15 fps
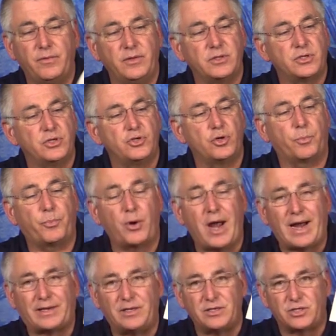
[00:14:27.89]
This is your
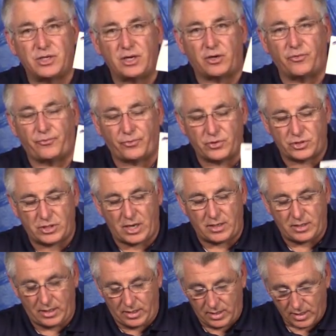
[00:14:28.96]
practice sticker for
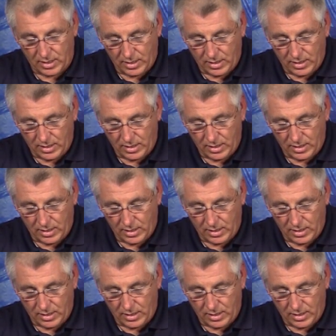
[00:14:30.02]
Sunday.